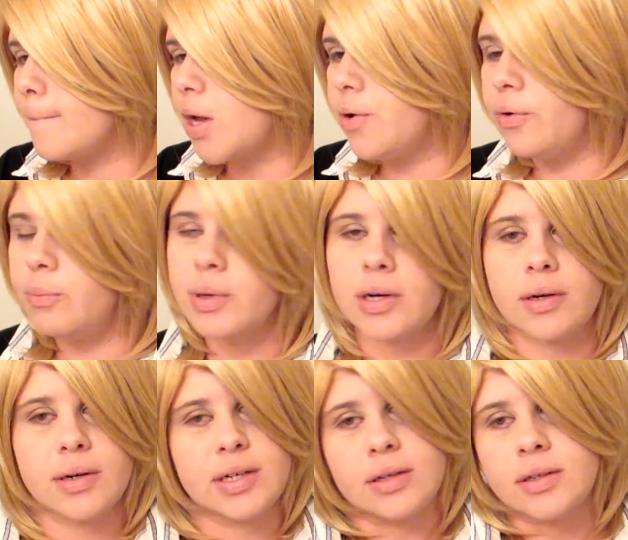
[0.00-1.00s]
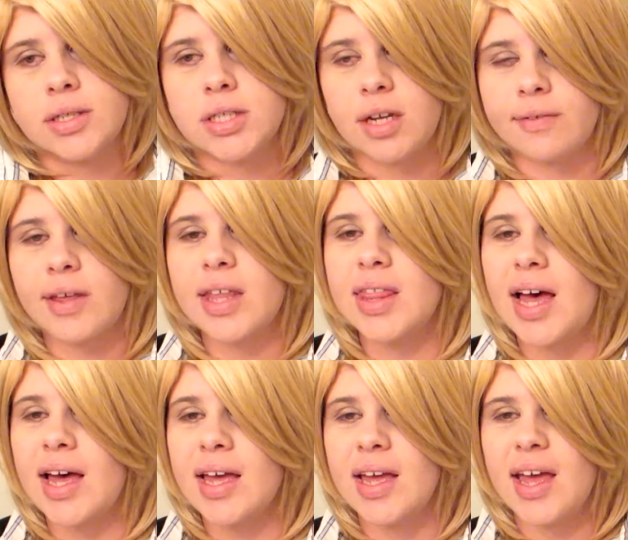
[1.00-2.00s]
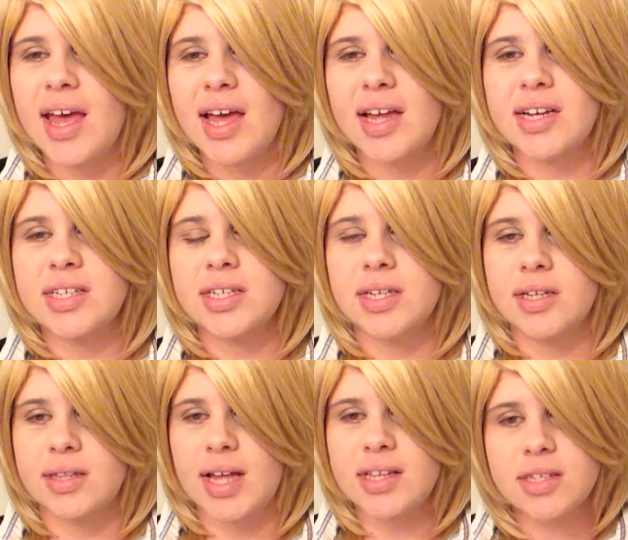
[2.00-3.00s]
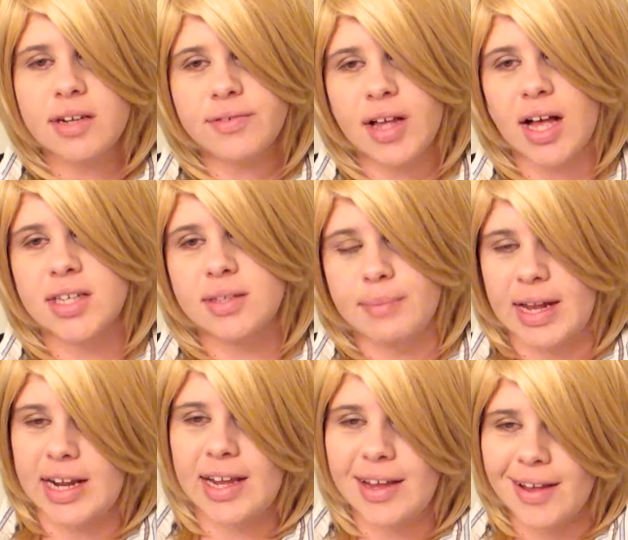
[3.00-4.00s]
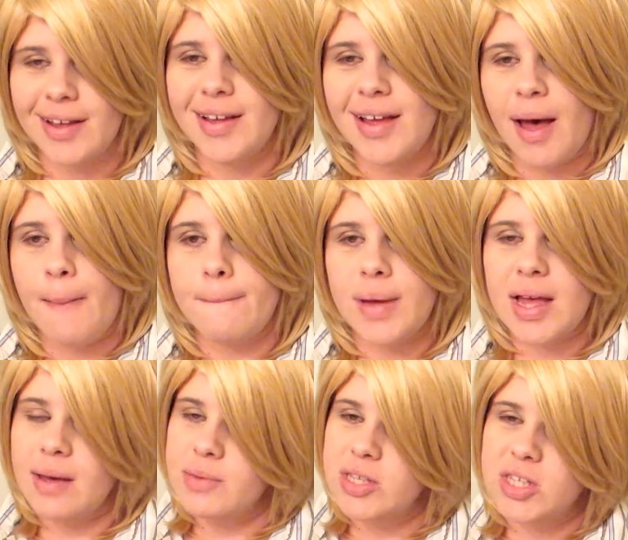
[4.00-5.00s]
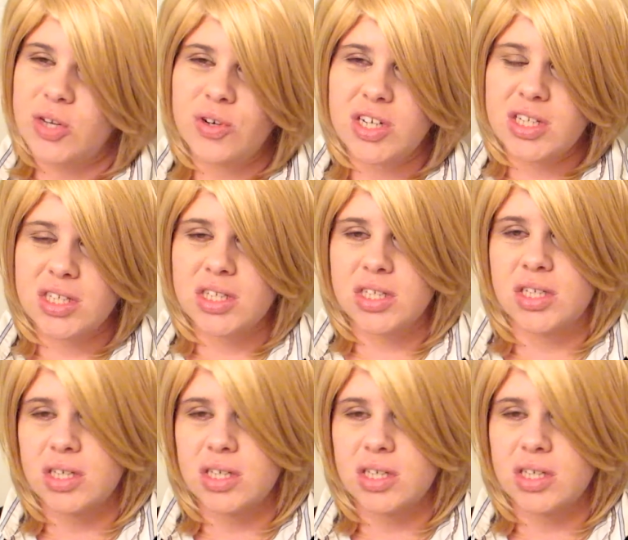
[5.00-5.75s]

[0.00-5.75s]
Uber and stuff like that, and that stuff costs money. But I mean, so does